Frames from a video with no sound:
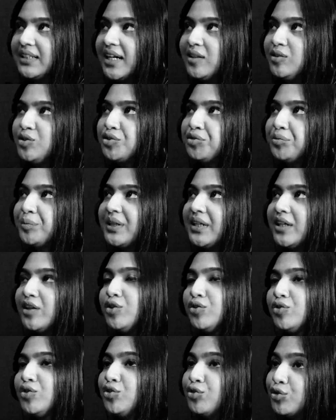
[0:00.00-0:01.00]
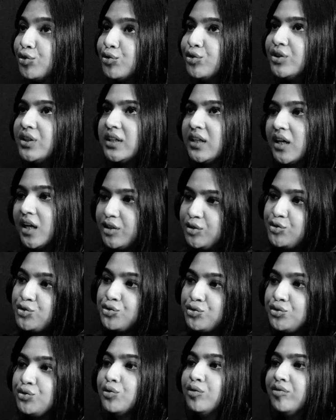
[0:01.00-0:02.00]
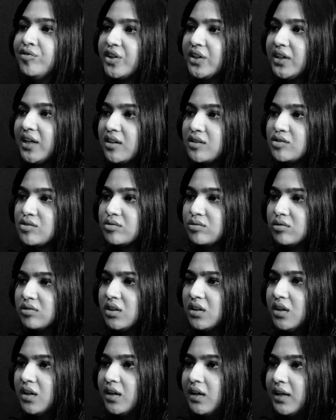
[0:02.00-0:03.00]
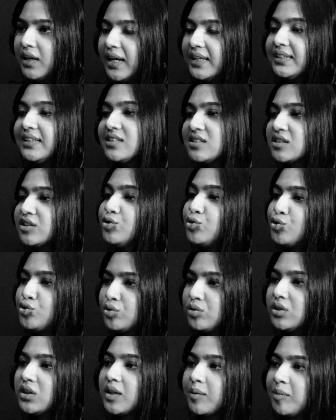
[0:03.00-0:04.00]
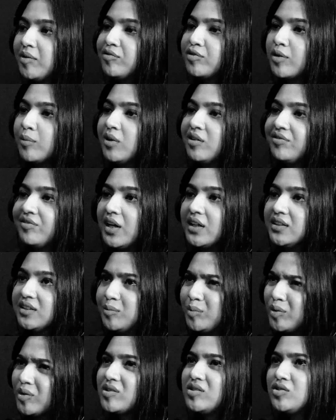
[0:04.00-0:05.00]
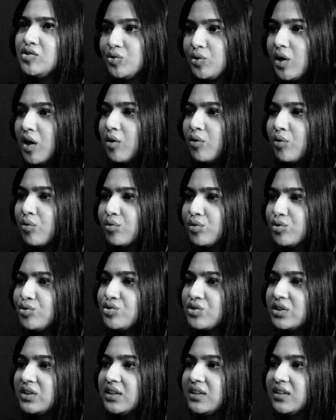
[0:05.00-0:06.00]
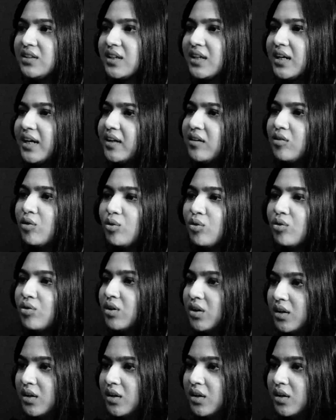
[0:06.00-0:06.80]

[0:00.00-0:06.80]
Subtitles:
dad told me, like, you're good at art, you should go for an art school. And that's unusual coming from a father, because you know how usually they're like, oh,